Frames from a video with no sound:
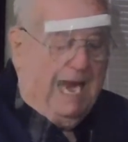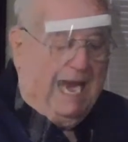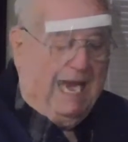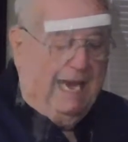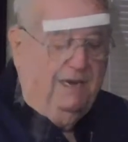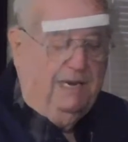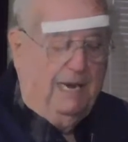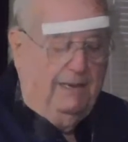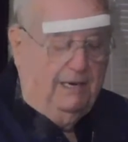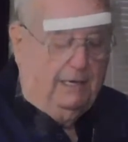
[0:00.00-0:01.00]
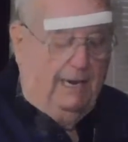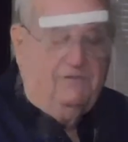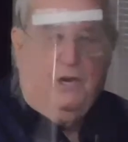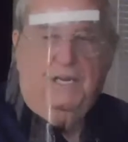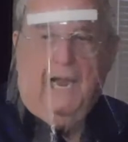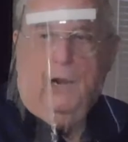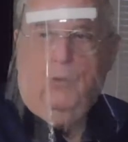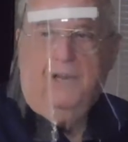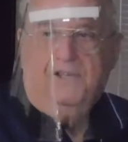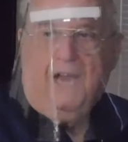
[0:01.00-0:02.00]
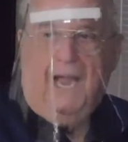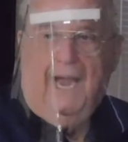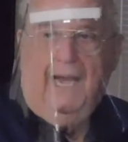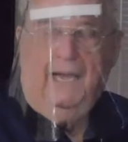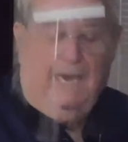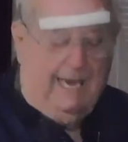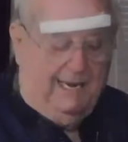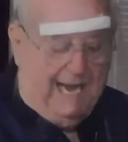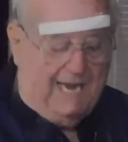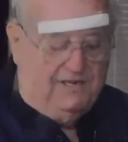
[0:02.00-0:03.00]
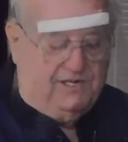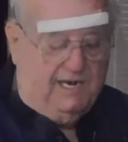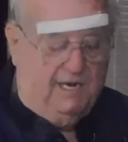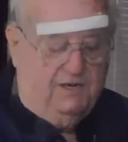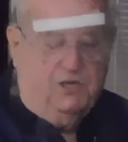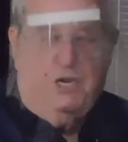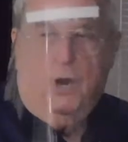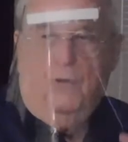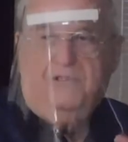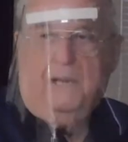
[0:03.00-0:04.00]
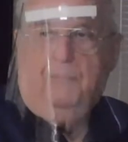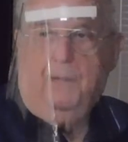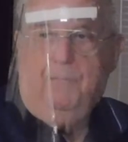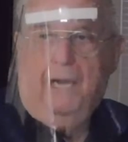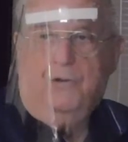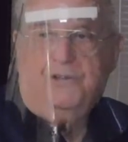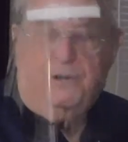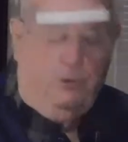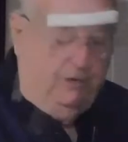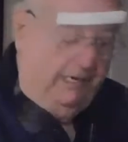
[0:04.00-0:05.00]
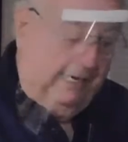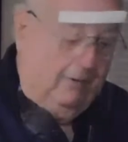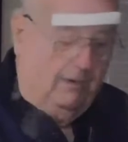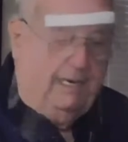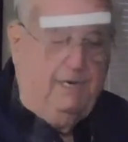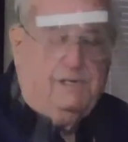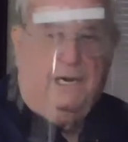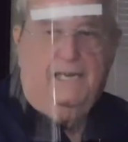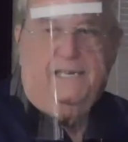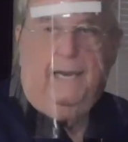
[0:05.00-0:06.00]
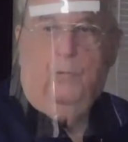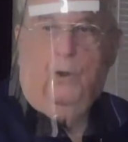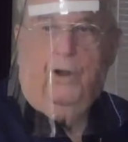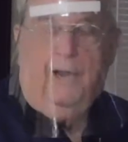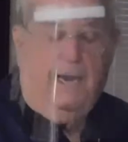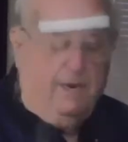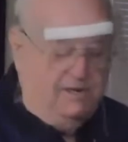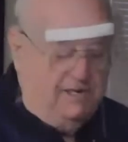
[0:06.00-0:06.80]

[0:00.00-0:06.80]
And the gloves are yellow inside, and that's to show something pierced through. You can easily see where it is.